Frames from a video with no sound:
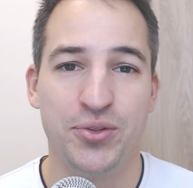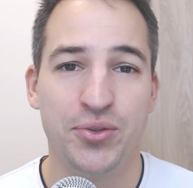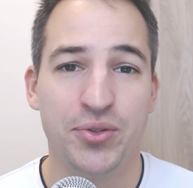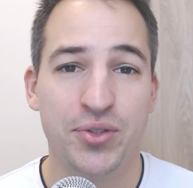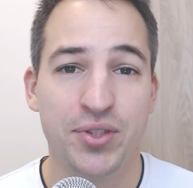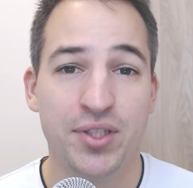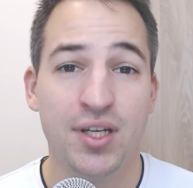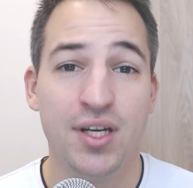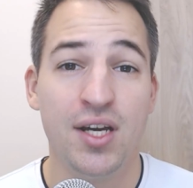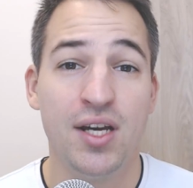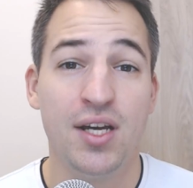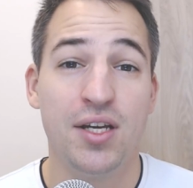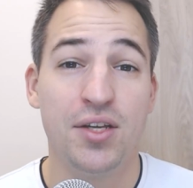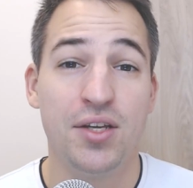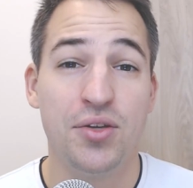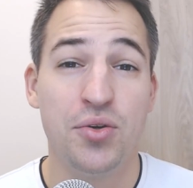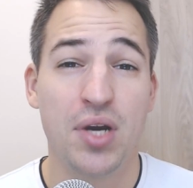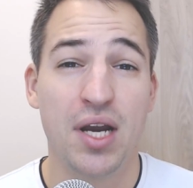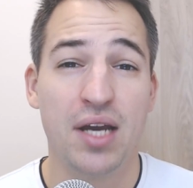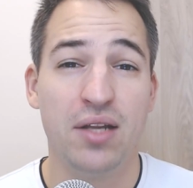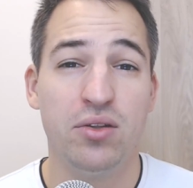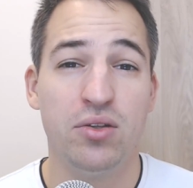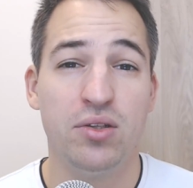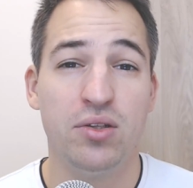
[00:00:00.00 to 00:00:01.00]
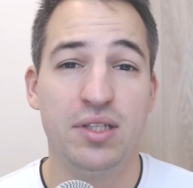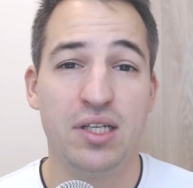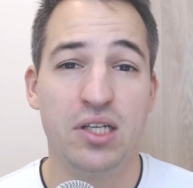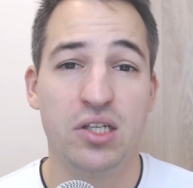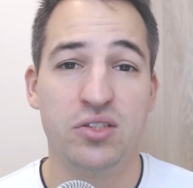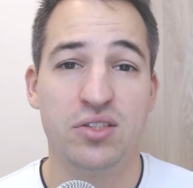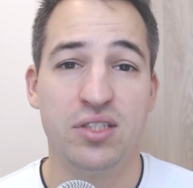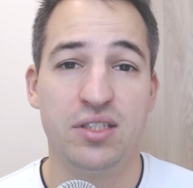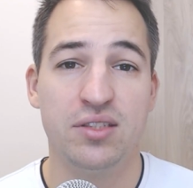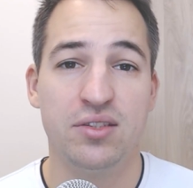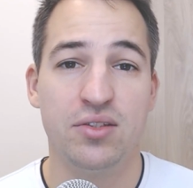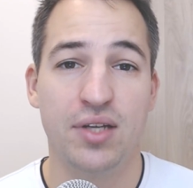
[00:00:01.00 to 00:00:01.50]
note, you can only
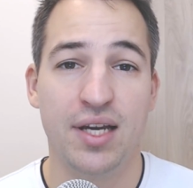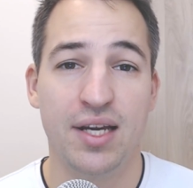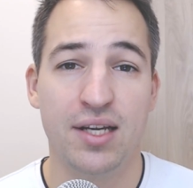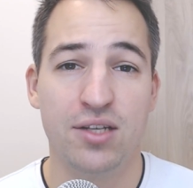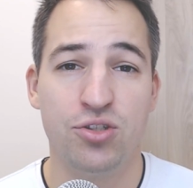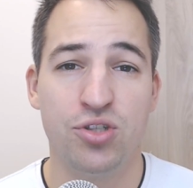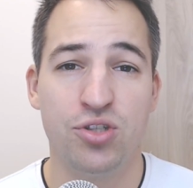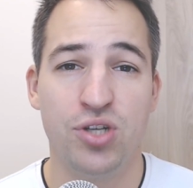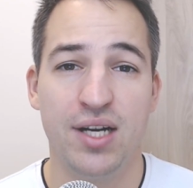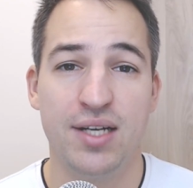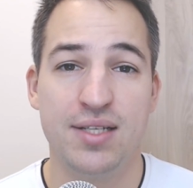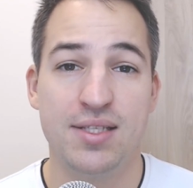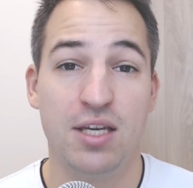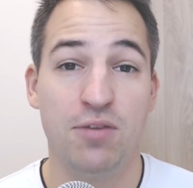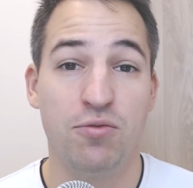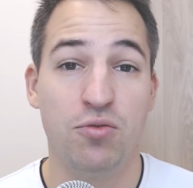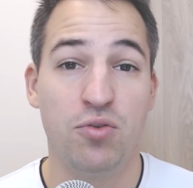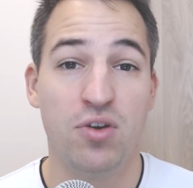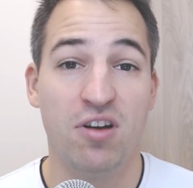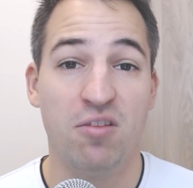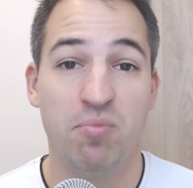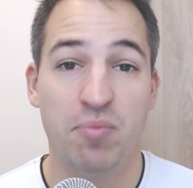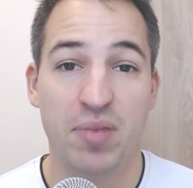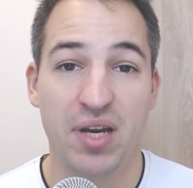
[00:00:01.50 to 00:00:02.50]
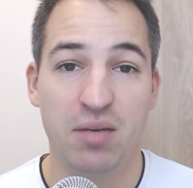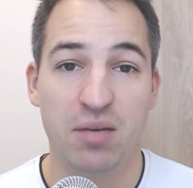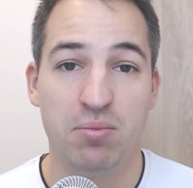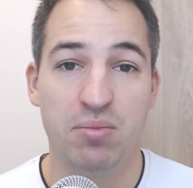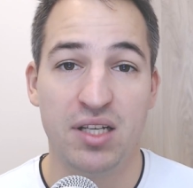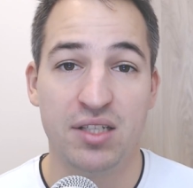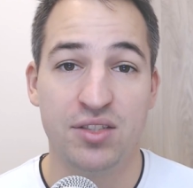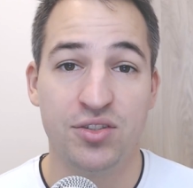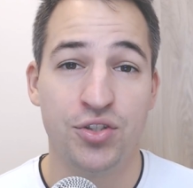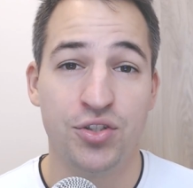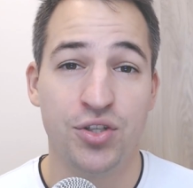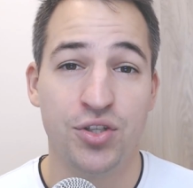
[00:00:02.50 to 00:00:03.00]
access the Gantt charts if you have pay
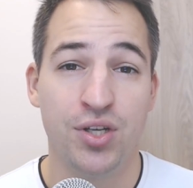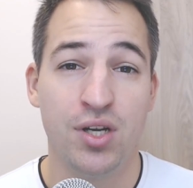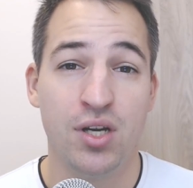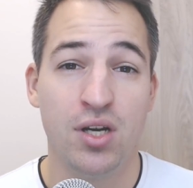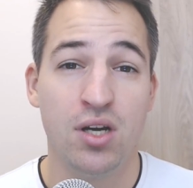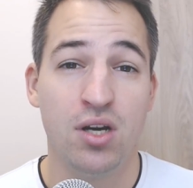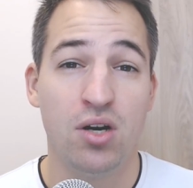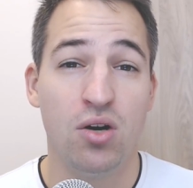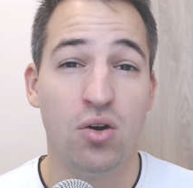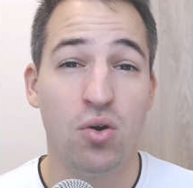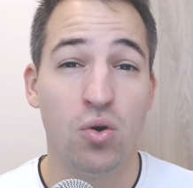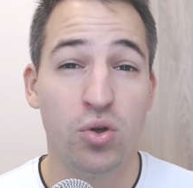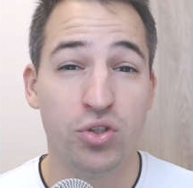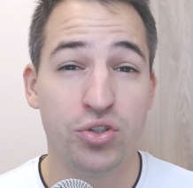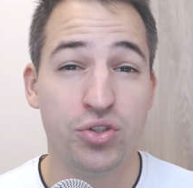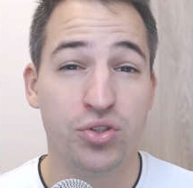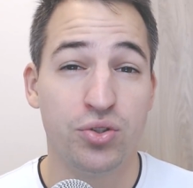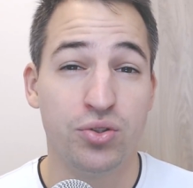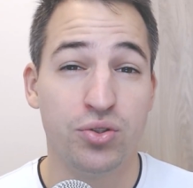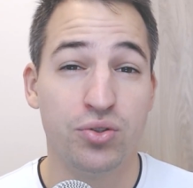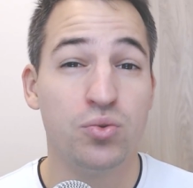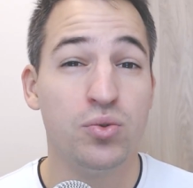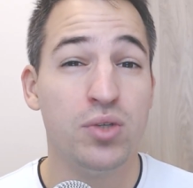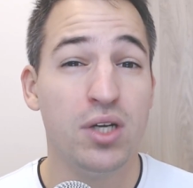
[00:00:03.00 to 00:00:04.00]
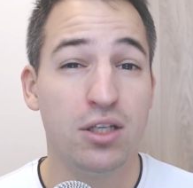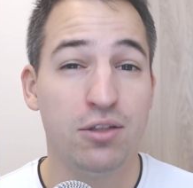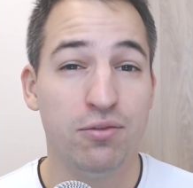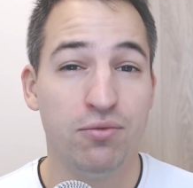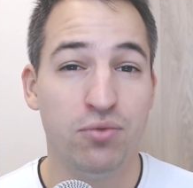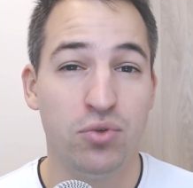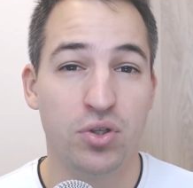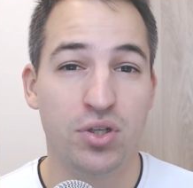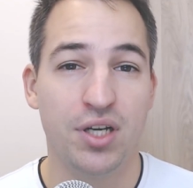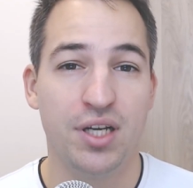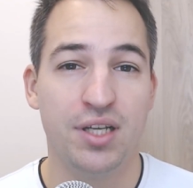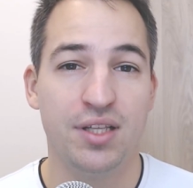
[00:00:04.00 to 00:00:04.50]
plans. Also, do not
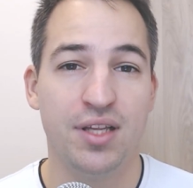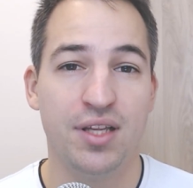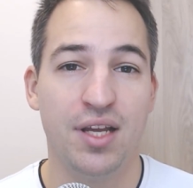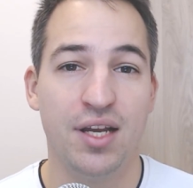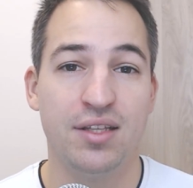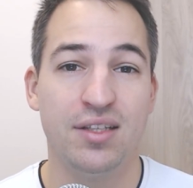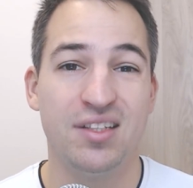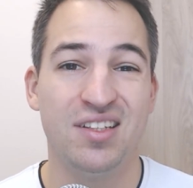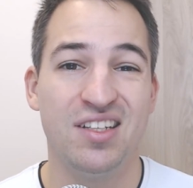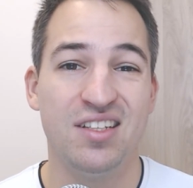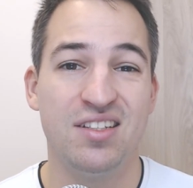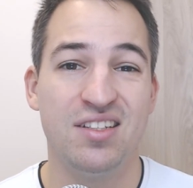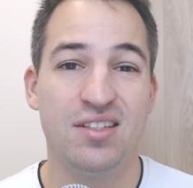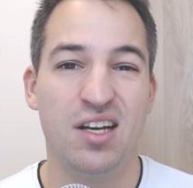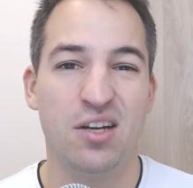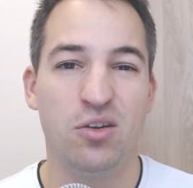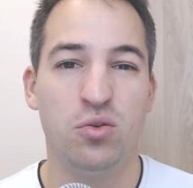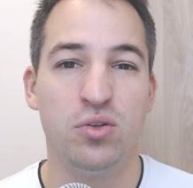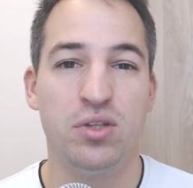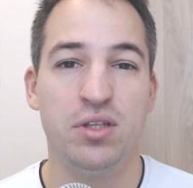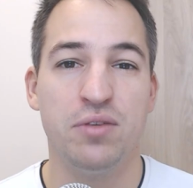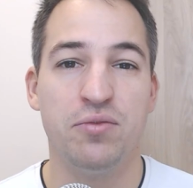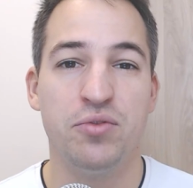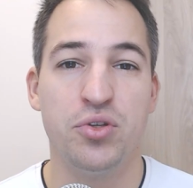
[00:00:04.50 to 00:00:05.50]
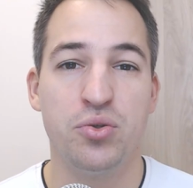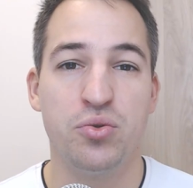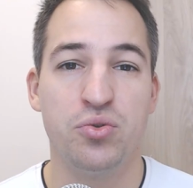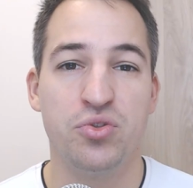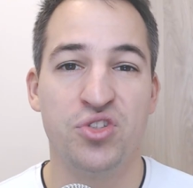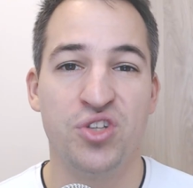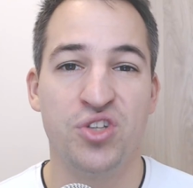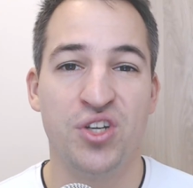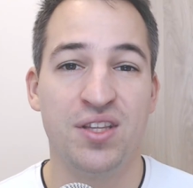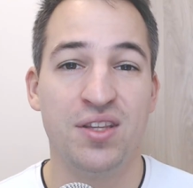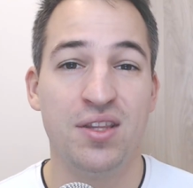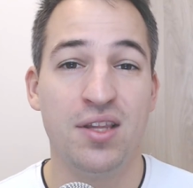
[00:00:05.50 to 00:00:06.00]
forget that these are only
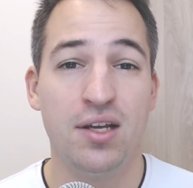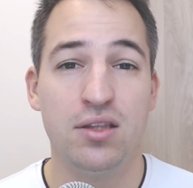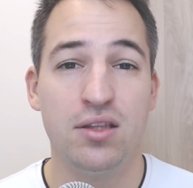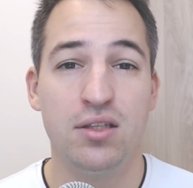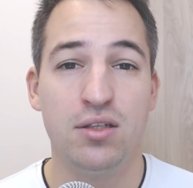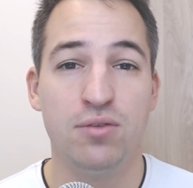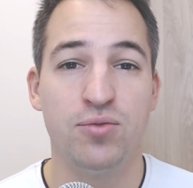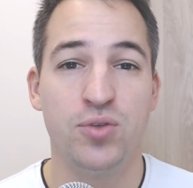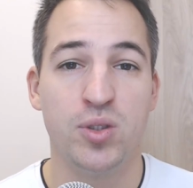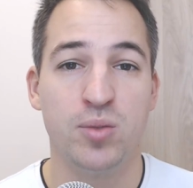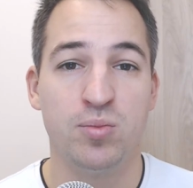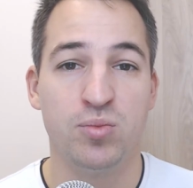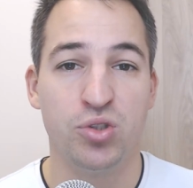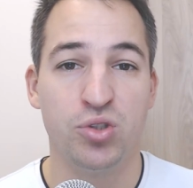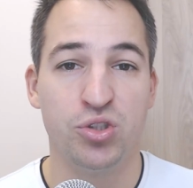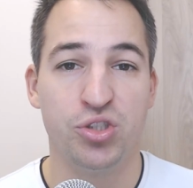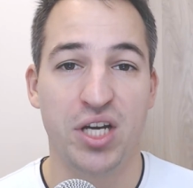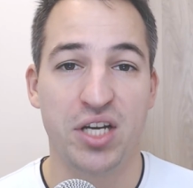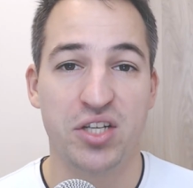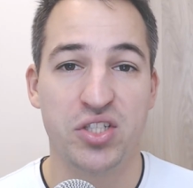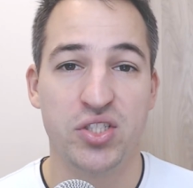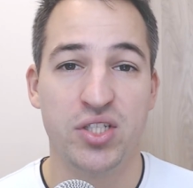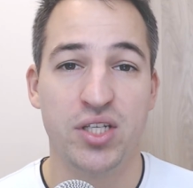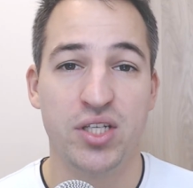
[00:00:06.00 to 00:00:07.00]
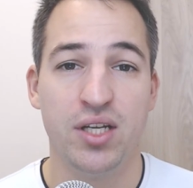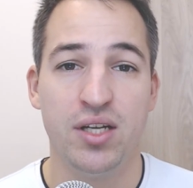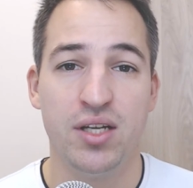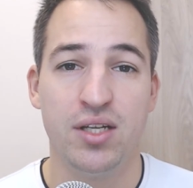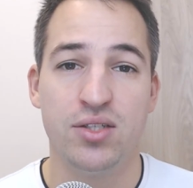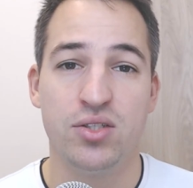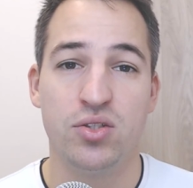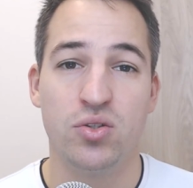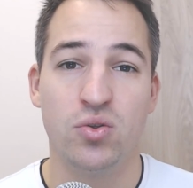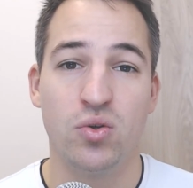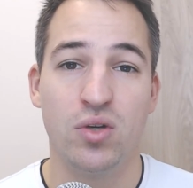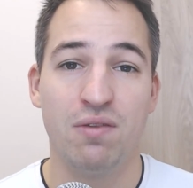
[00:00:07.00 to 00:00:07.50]
views and not different projects,
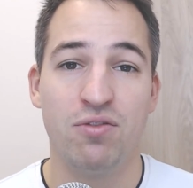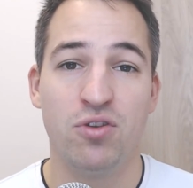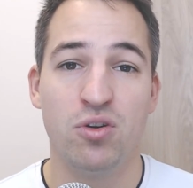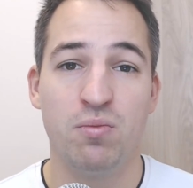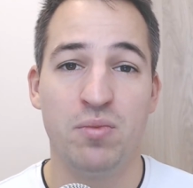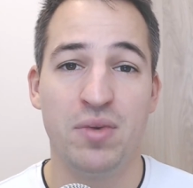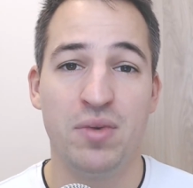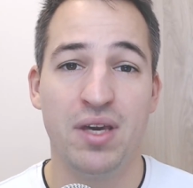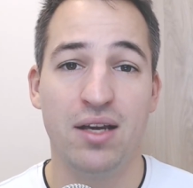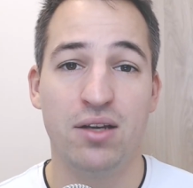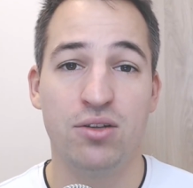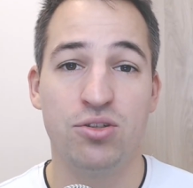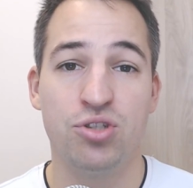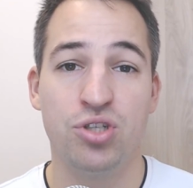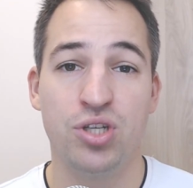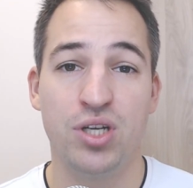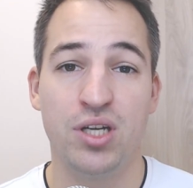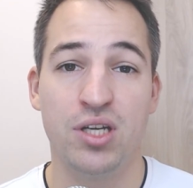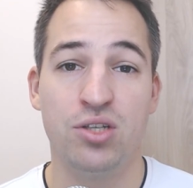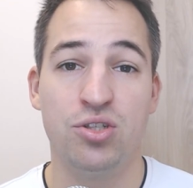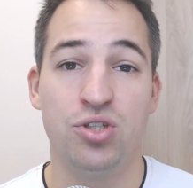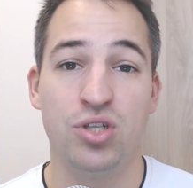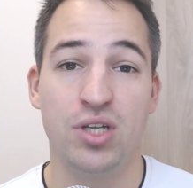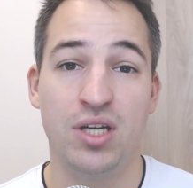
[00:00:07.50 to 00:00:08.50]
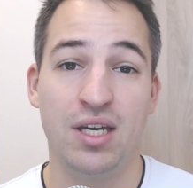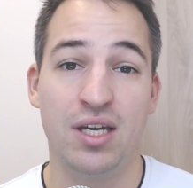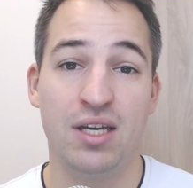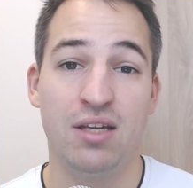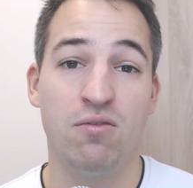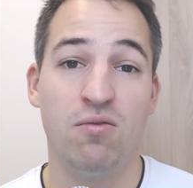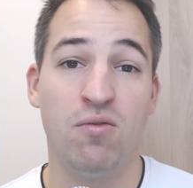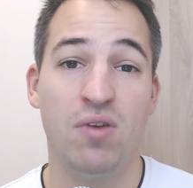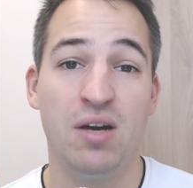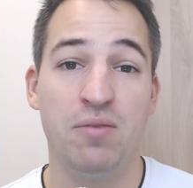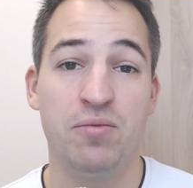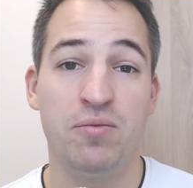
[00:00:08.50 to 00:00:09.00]
so if you make a change
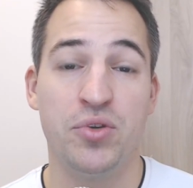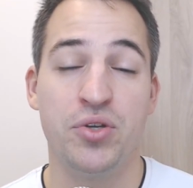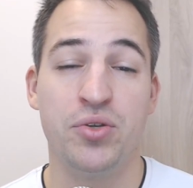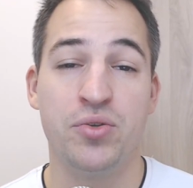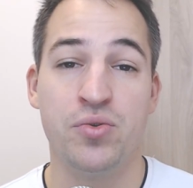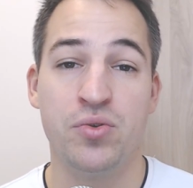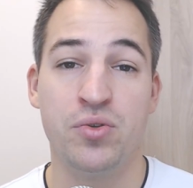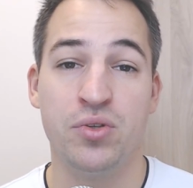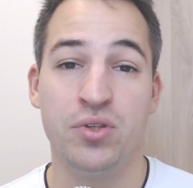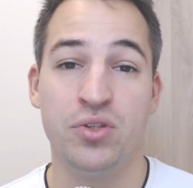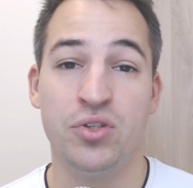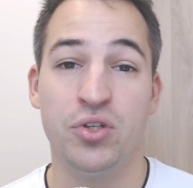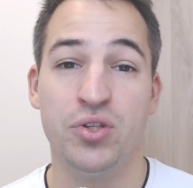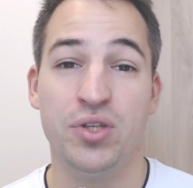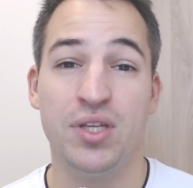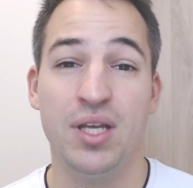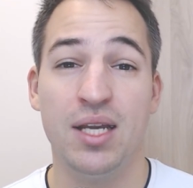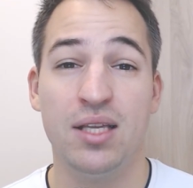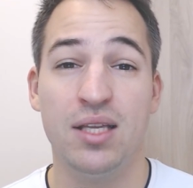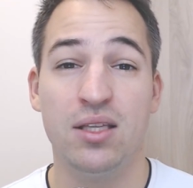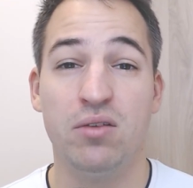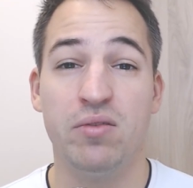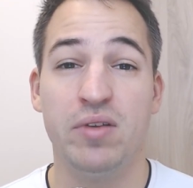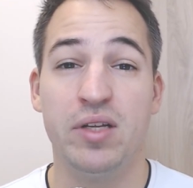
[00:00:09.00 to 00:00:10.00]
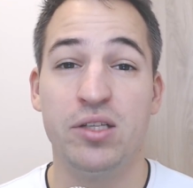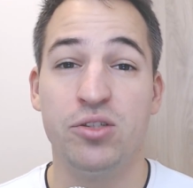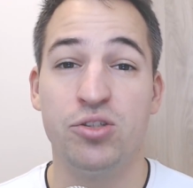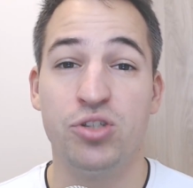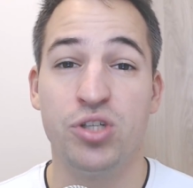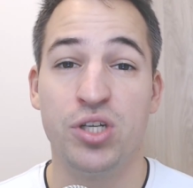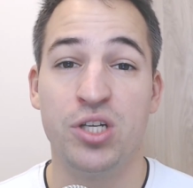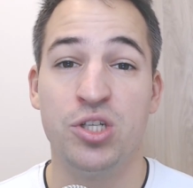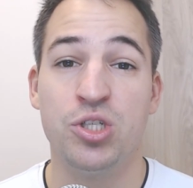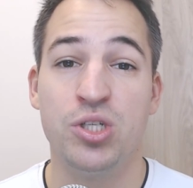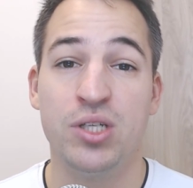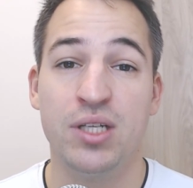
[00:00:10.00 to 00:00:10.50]
in one view, the data will
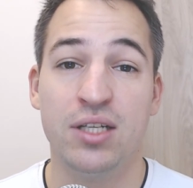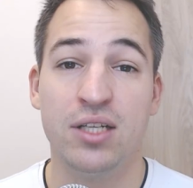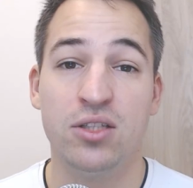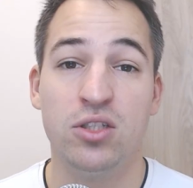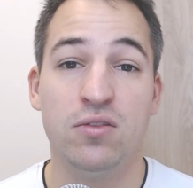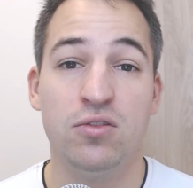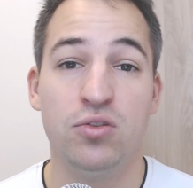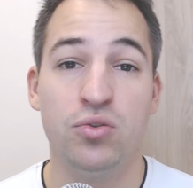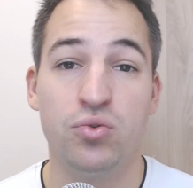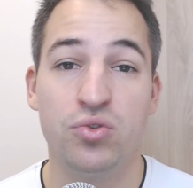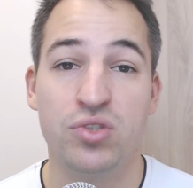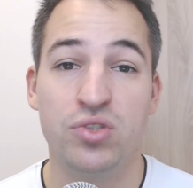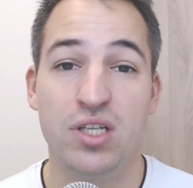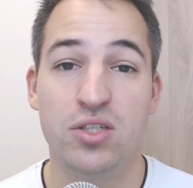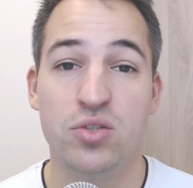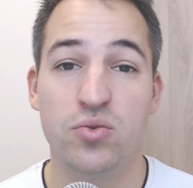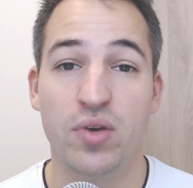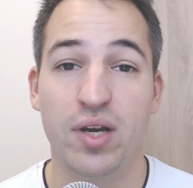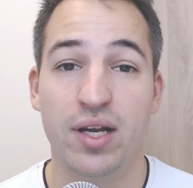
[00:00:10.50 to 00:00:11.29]
change in other views as